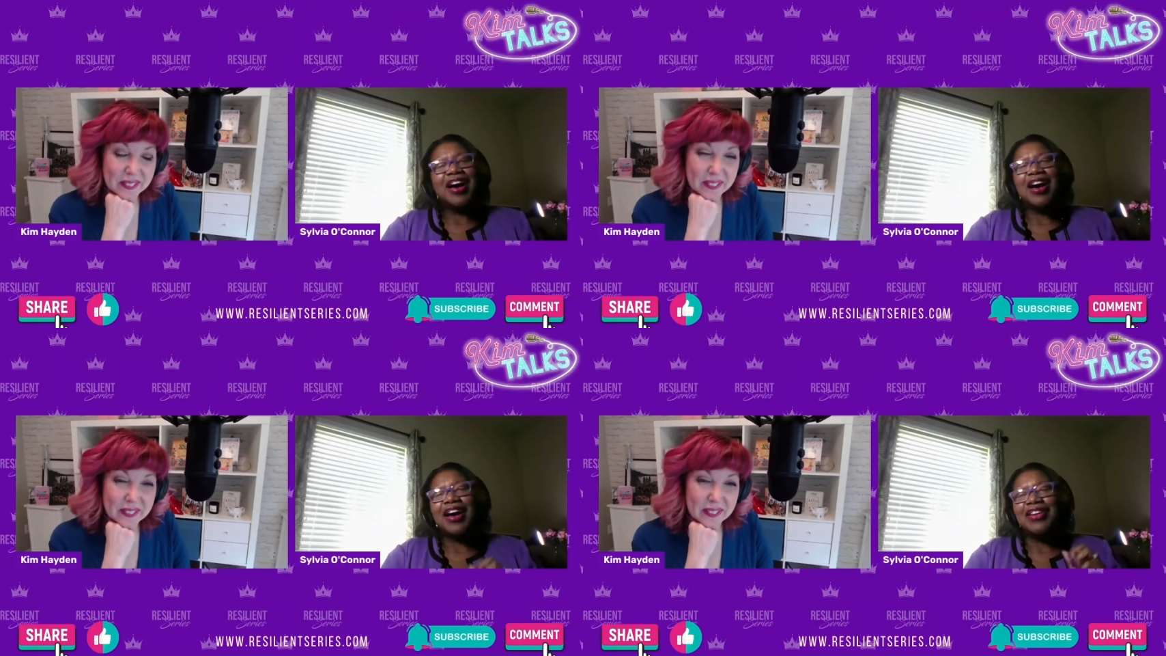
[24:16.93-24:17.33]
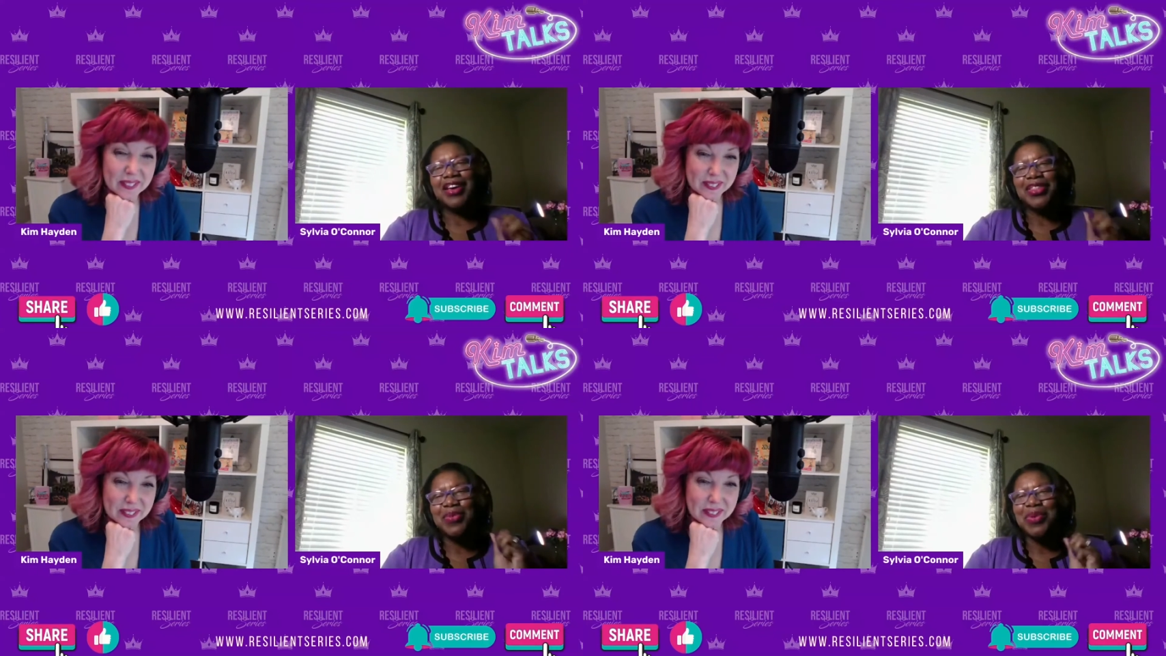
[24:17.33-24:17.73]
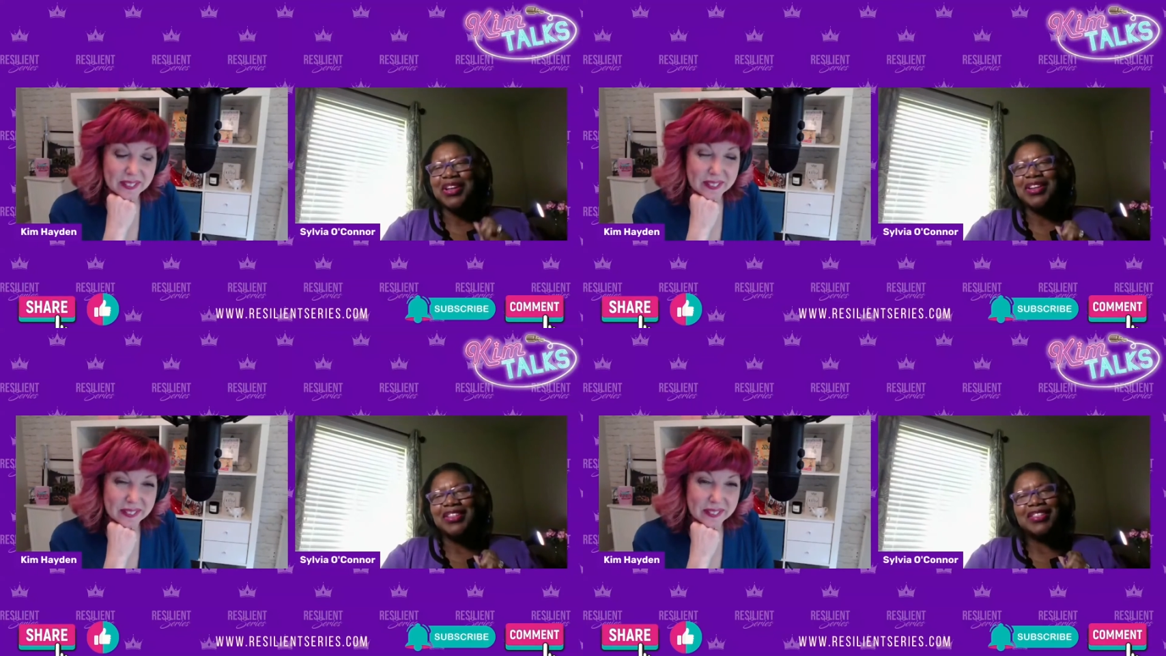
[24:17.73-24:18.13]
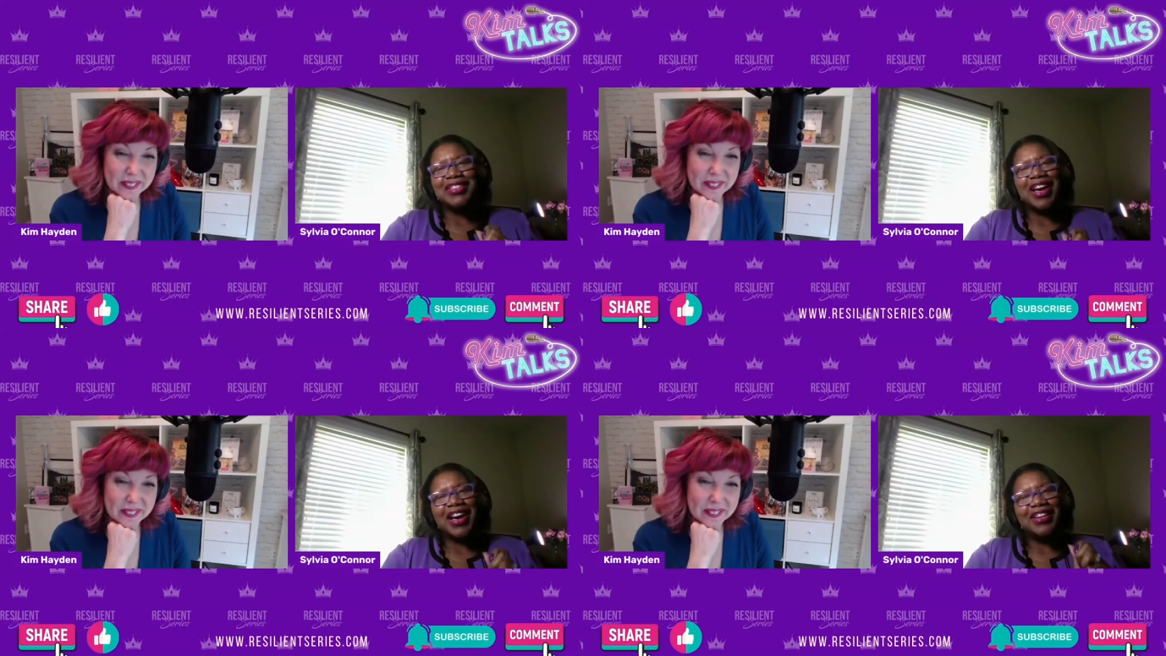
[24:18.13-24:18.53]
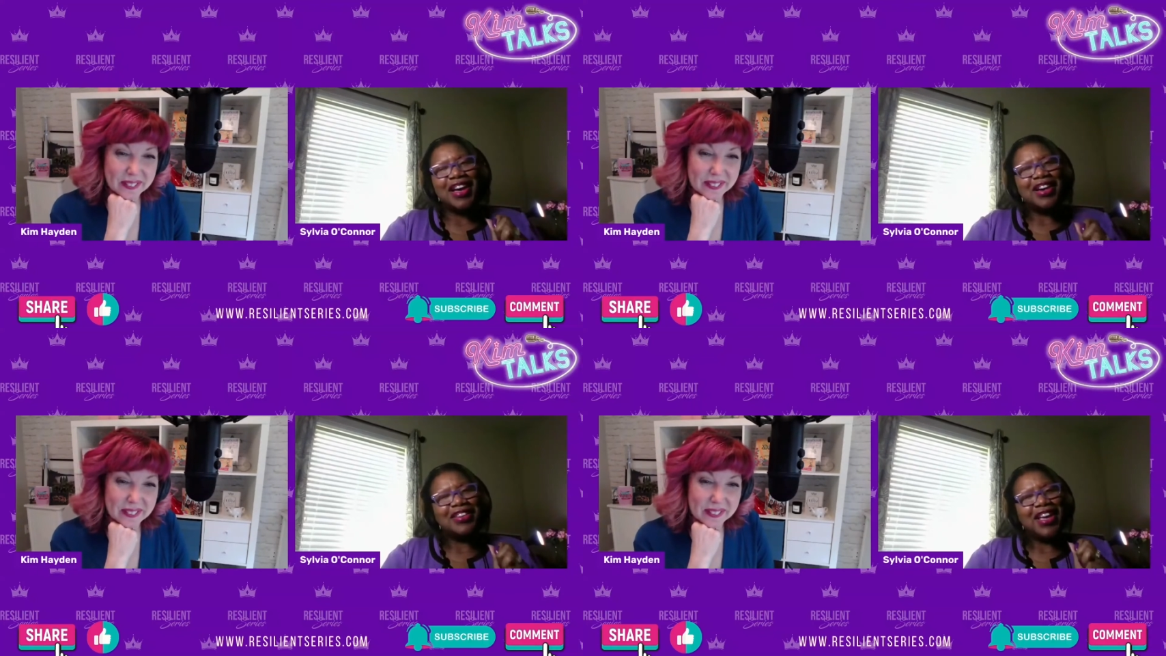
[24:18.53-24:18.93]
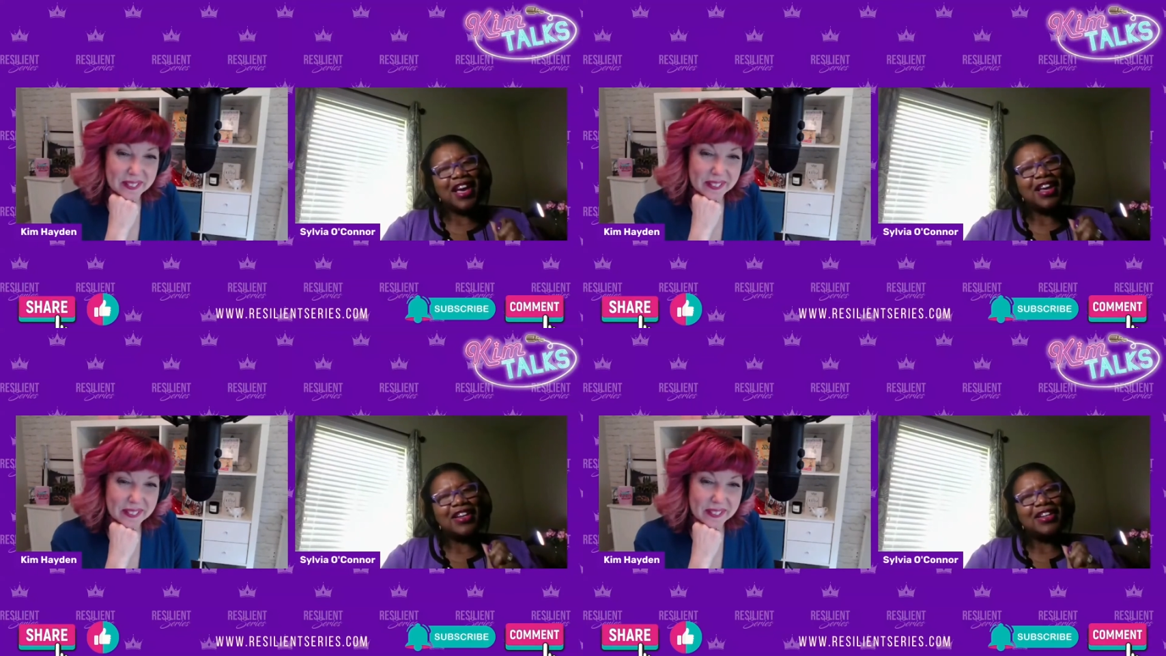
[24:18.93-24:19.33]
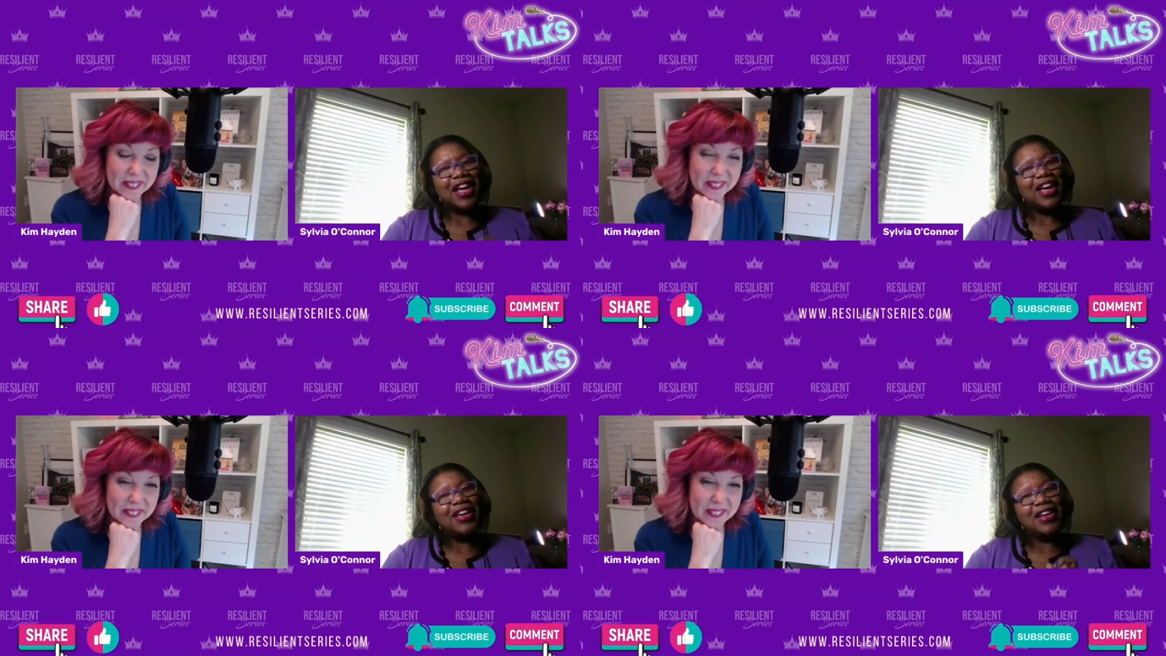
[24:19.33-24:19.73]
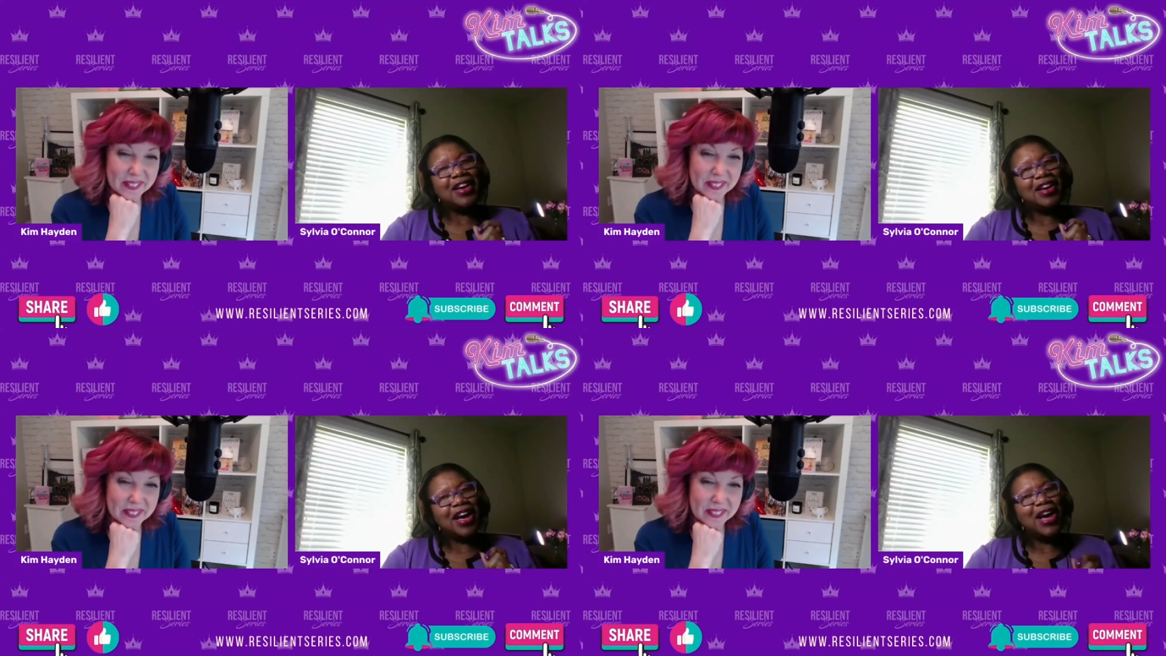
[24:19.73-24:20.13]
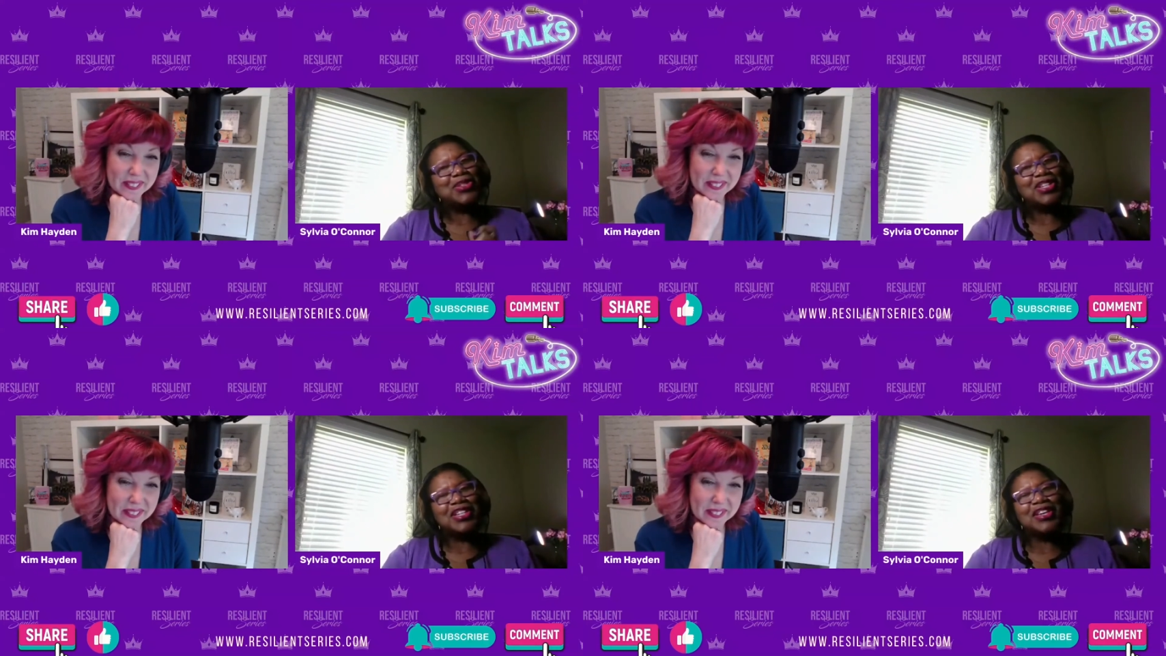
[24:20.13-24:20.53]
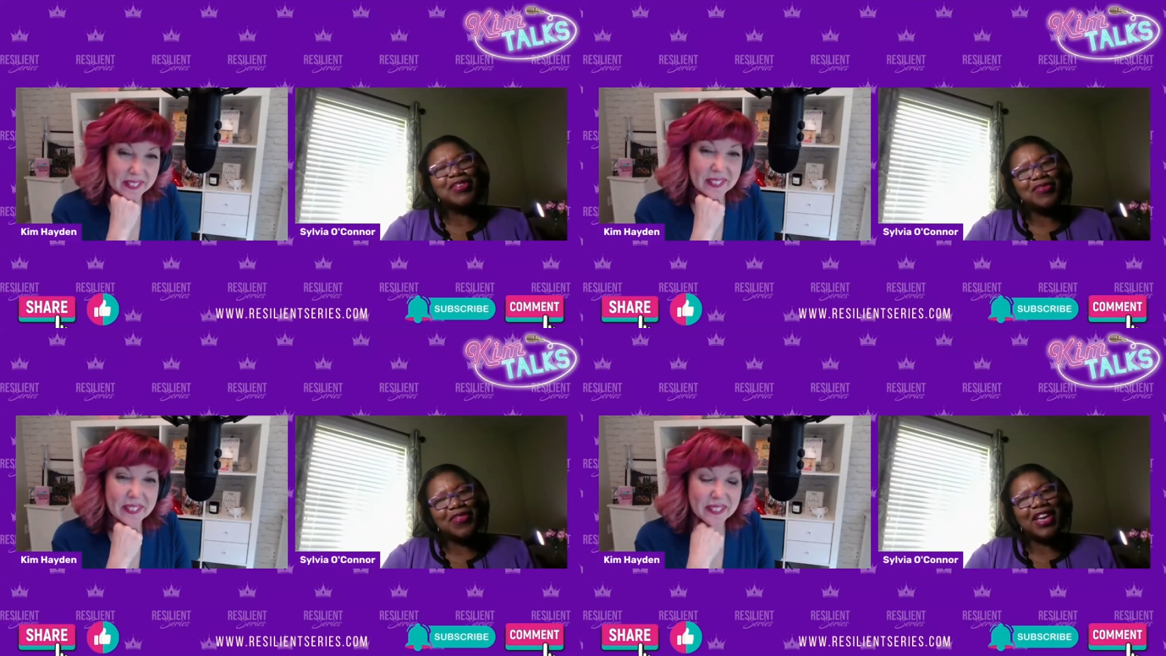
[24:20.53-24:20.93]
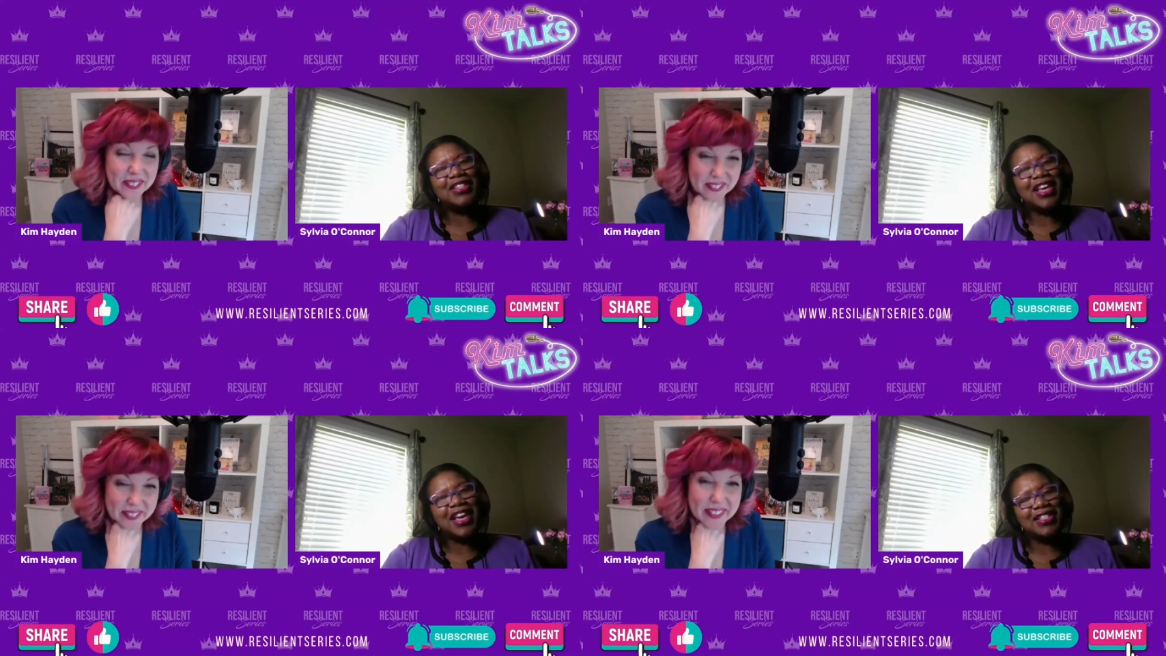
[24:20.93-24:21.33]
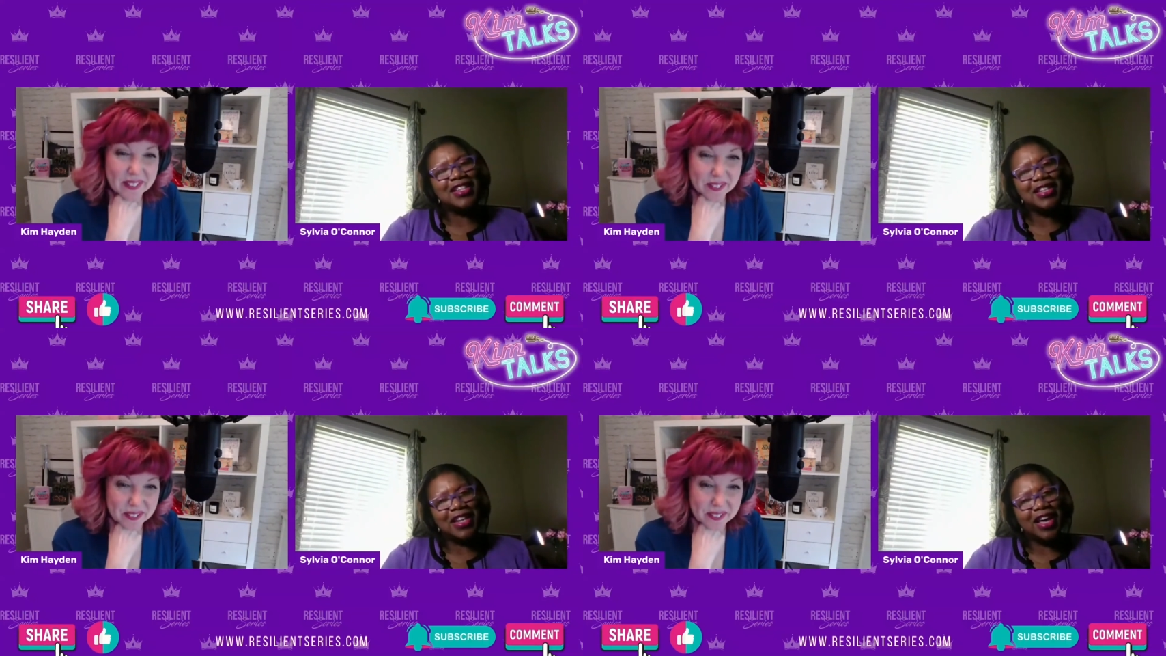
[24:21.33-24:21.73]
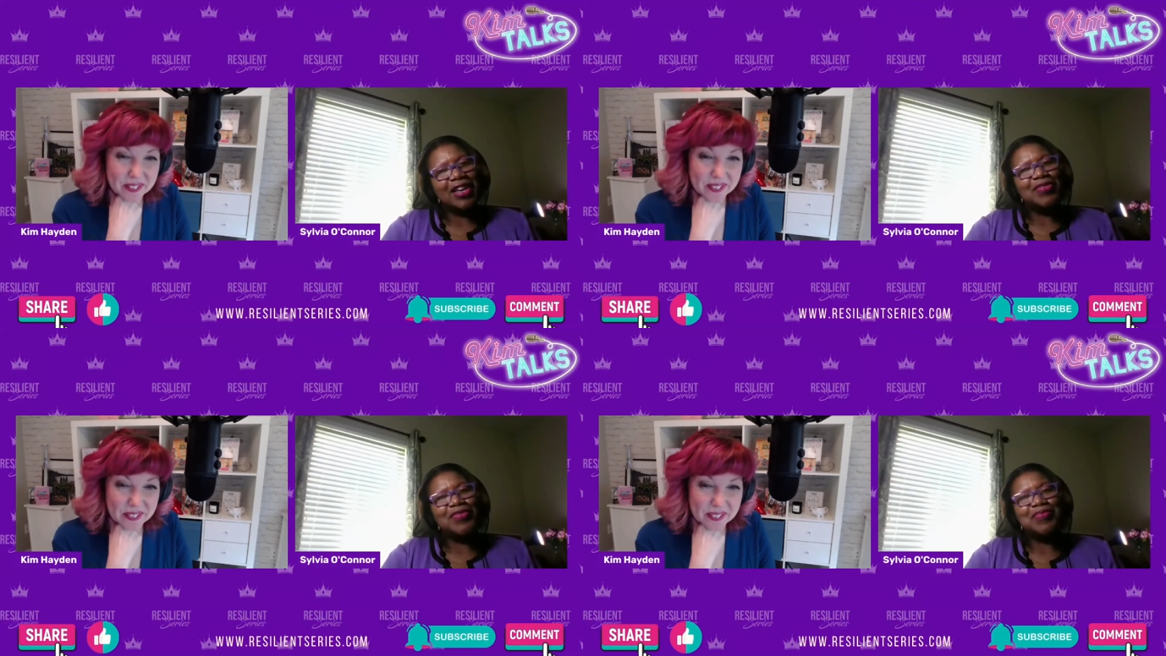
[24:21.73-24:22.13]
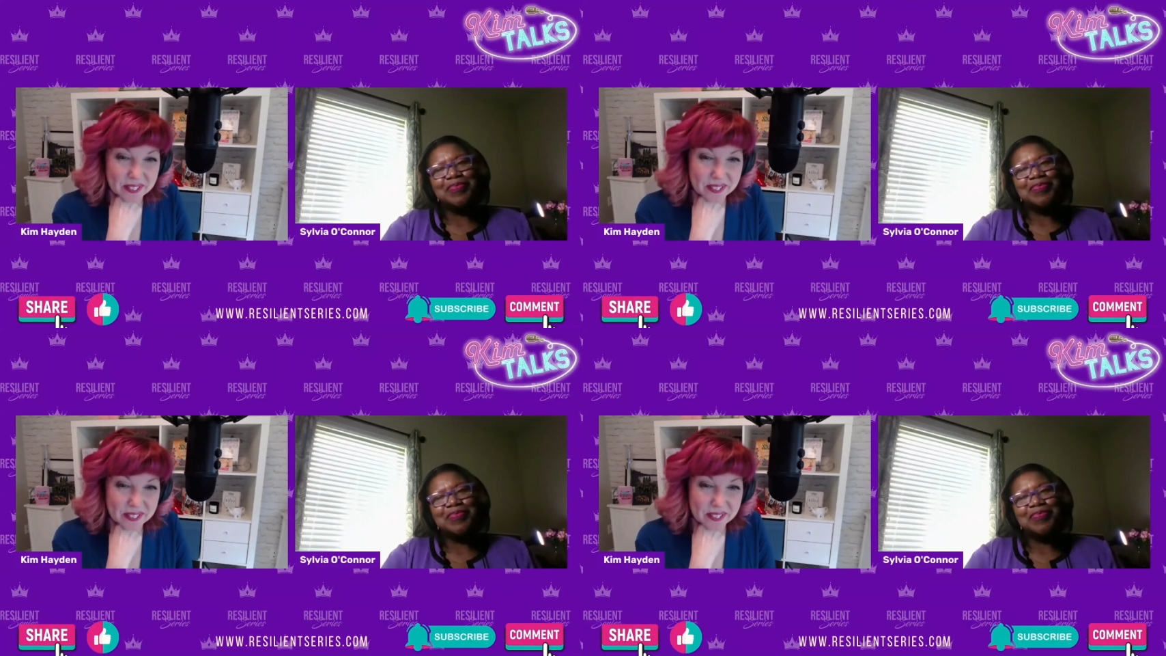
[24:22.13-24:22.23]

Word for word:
Speaker 1: uh, another one is uh, dr alan leica how to live a fantastic life